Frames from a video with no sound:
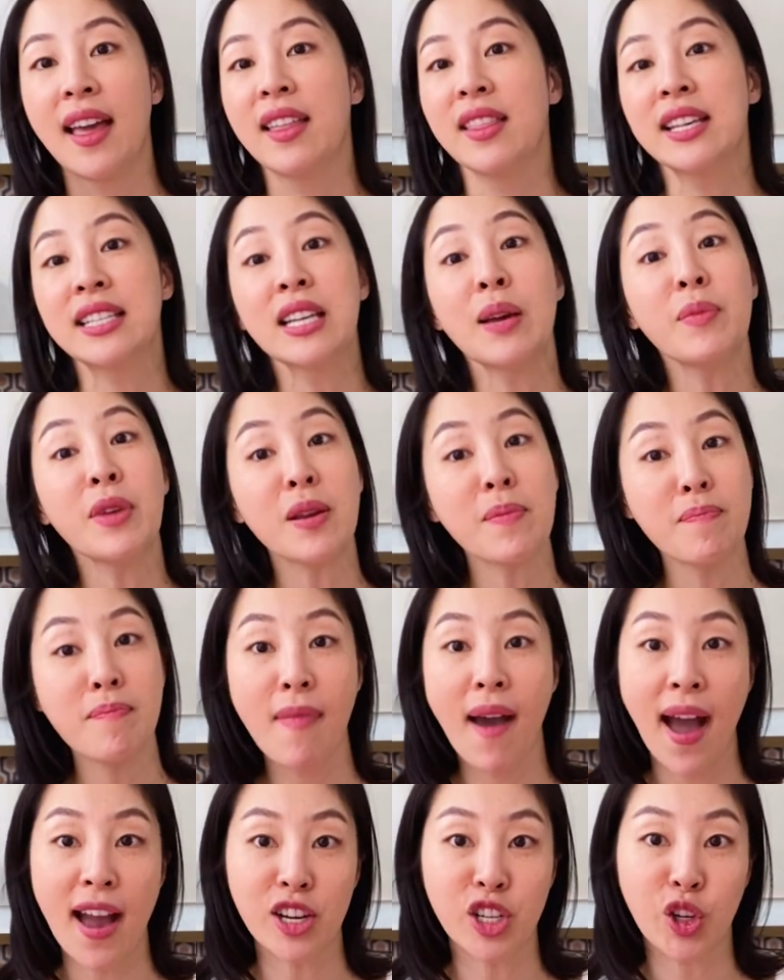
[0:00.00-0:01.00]
There's something
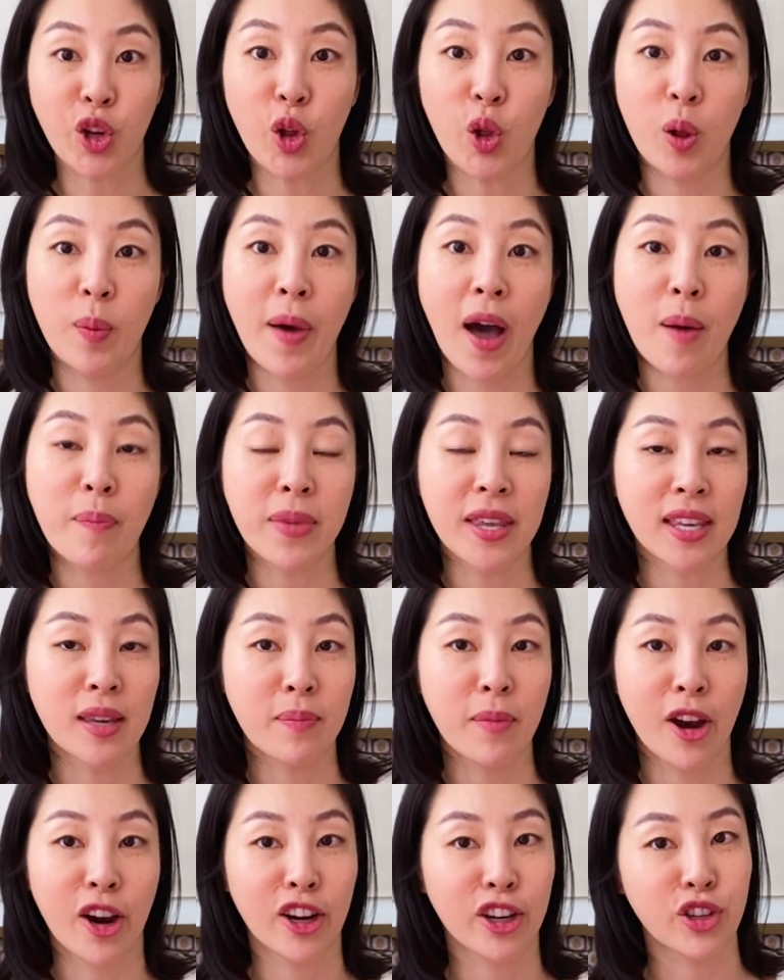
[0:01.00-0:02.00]
magical about being
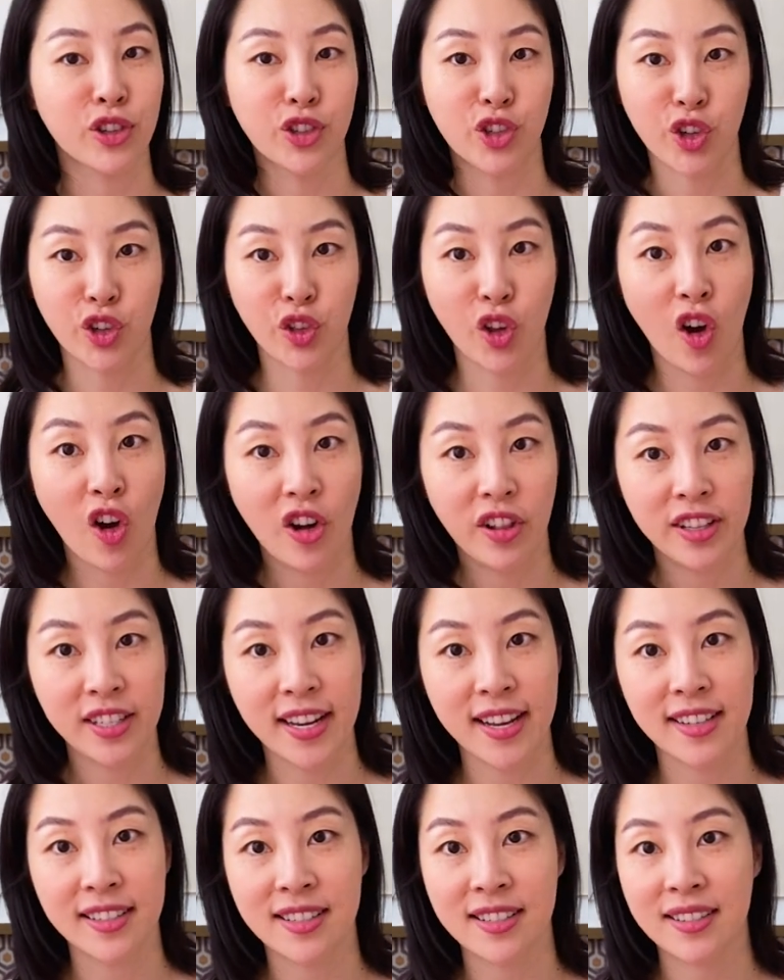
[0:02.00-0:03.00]
American during the
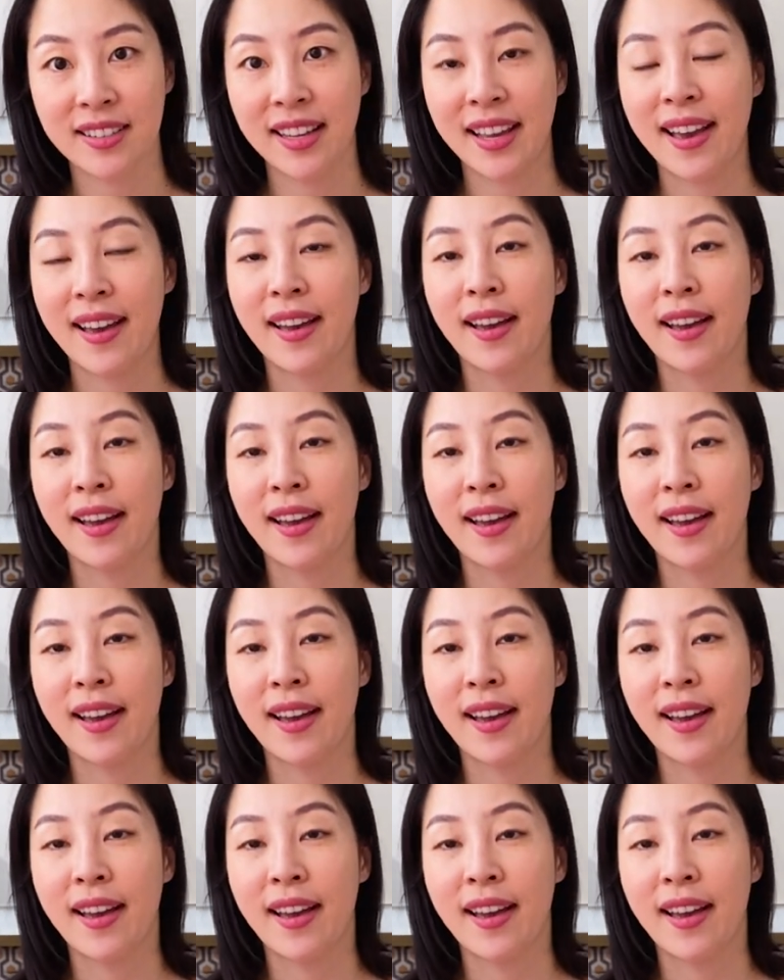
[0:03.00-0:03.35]
holidays.